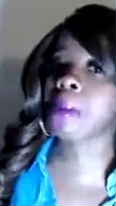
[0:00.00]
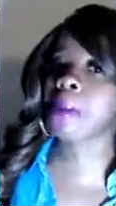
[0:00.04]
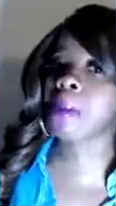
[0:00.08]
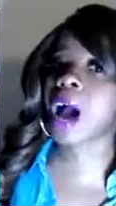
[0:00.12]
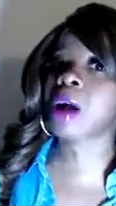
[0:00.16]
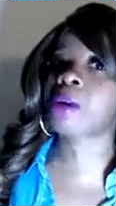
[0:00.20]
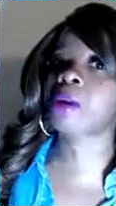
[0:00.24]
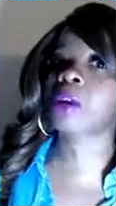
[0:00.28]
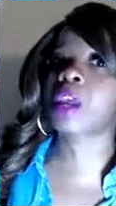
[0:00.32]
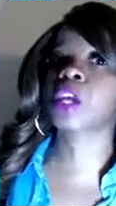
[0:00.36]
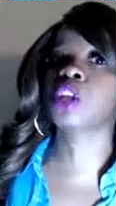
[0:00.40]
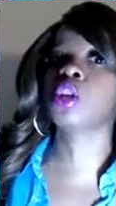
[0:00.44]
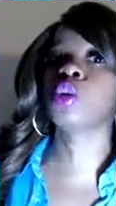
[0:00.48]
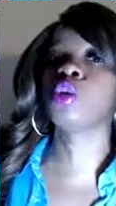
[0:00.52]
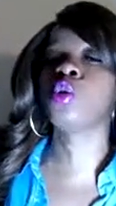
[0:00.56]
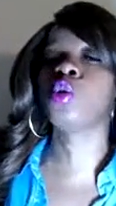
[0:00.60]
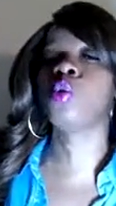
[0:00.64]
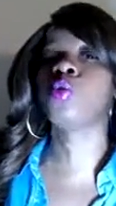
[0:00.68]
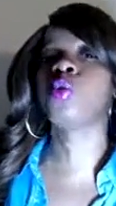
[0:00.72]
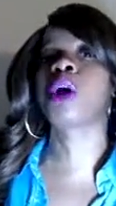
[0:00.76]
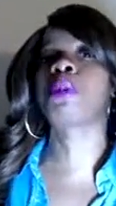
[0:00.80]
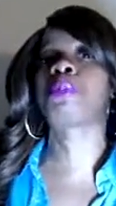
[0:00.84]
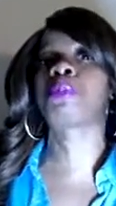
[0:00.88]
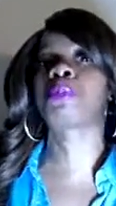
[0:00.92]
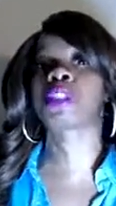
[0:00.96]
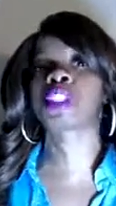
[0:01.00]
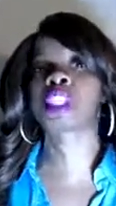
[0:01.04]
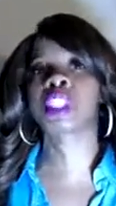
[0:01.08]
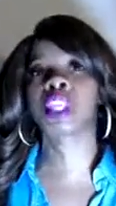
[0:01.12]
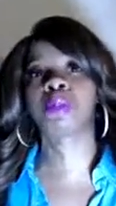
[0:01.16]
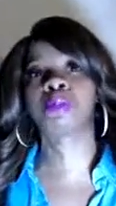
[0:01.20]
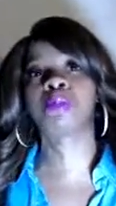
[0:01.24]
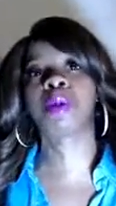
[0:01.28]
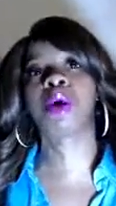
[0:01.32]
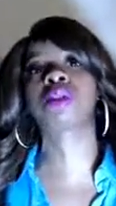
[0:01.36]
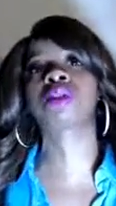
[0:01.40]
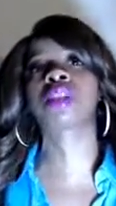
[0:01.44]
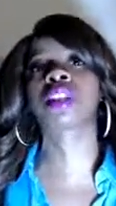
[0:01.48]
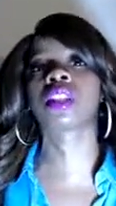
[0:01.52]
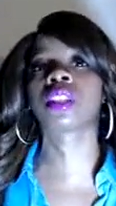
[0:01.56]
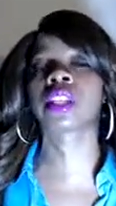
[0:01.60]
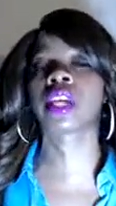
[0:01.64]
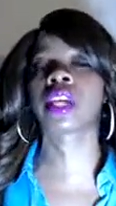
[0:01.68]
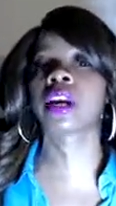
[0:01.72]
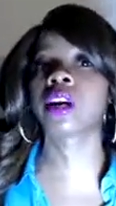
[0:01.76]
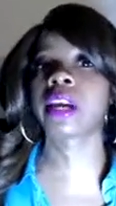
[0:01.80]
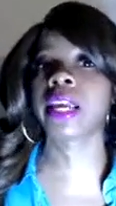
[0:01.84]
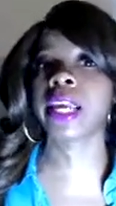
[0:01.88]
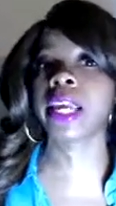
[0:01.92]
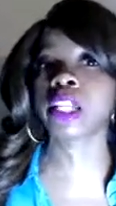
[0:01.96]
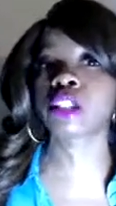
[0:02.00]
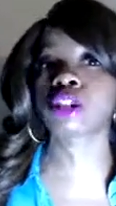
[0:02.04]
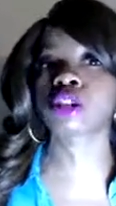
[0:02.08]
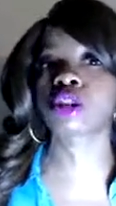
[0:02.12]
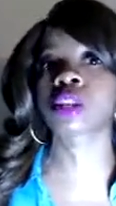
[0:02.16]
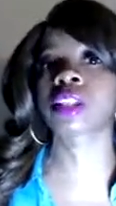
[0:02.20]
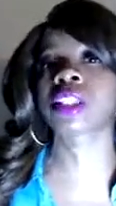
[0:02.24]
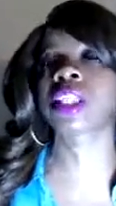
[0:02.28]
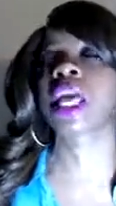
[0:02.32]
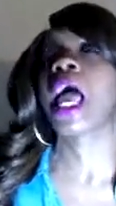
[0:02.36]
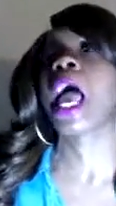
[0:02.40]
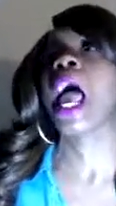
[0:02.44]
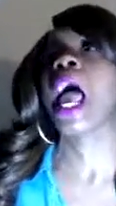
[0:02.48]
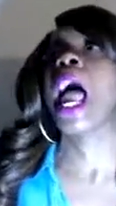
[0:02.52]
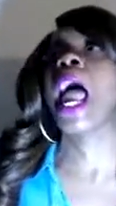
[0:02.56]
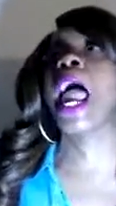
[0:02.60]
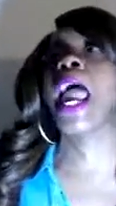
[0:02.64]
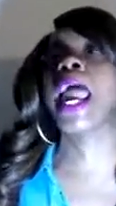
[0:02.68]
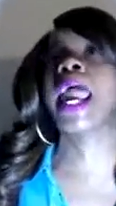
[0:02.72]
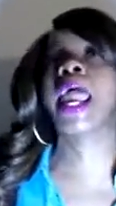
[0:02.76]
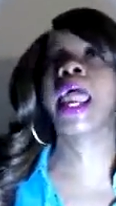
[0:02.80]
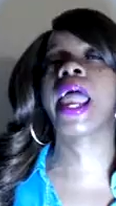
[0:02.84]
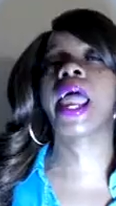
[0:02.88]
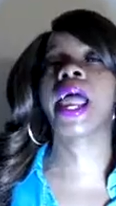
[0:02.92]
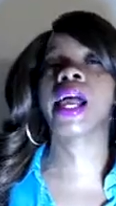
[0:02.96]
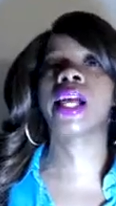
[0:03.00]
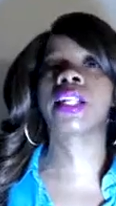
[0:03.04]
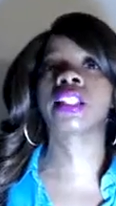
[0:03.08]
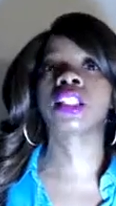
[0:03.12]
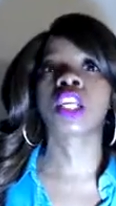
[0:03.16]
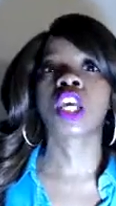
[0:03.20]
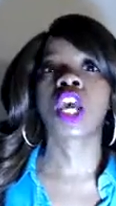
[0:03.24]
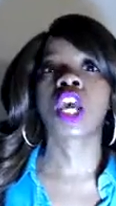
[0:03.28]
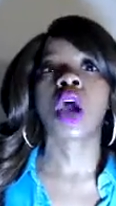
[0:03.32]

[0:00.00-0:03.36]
How can you represent both of their interests? And